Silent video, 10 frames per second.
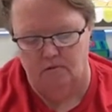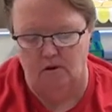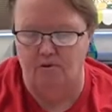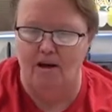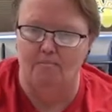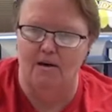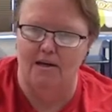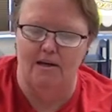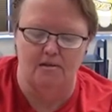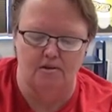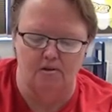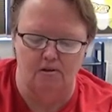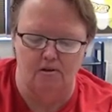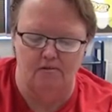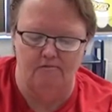Oh yeah, Betty is a
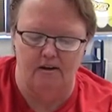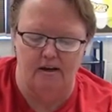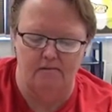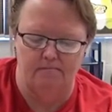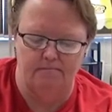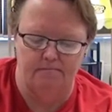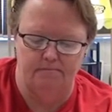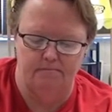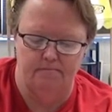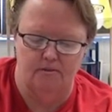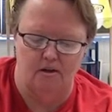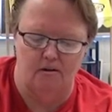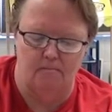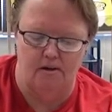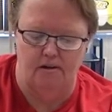girl, I forgot.
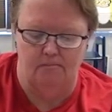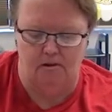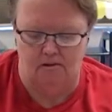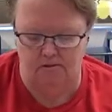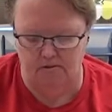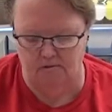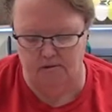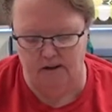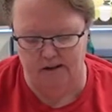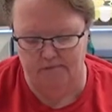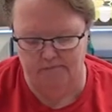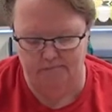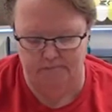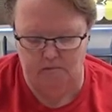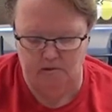Sorry, Betty, I'm calling you a guy.
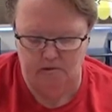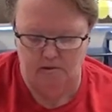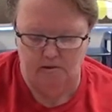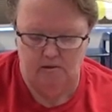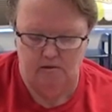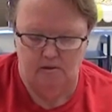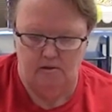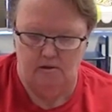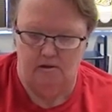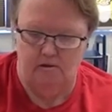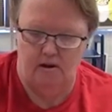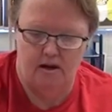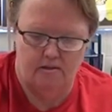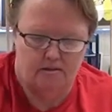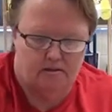All
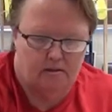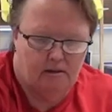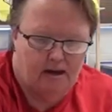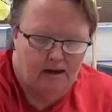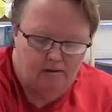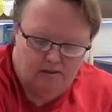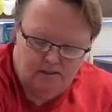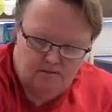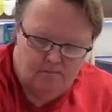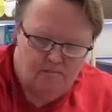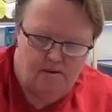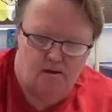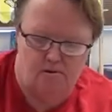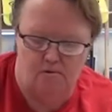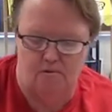right, now let's maybe
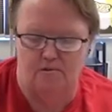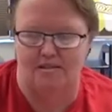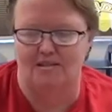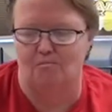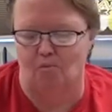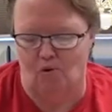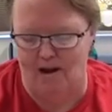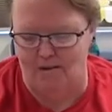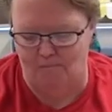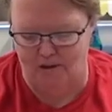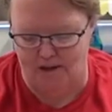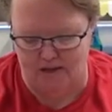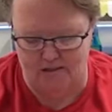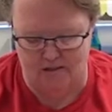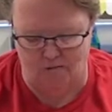use this bright
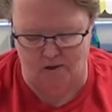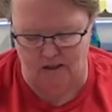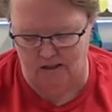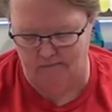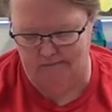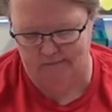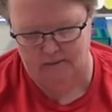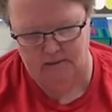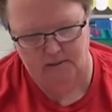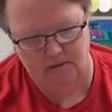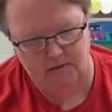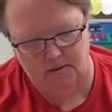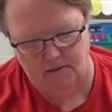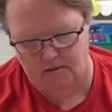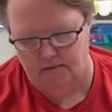pink square.
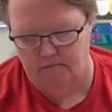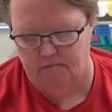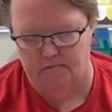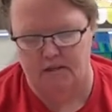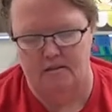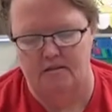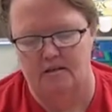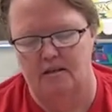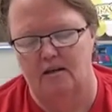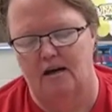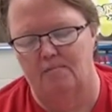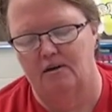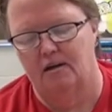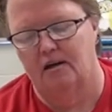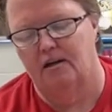And see, I'm
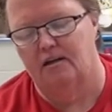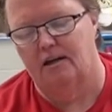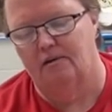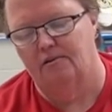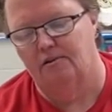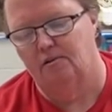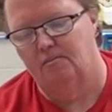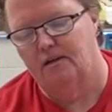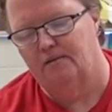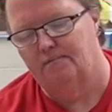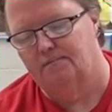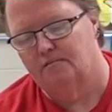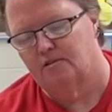going to cut it down a little bit.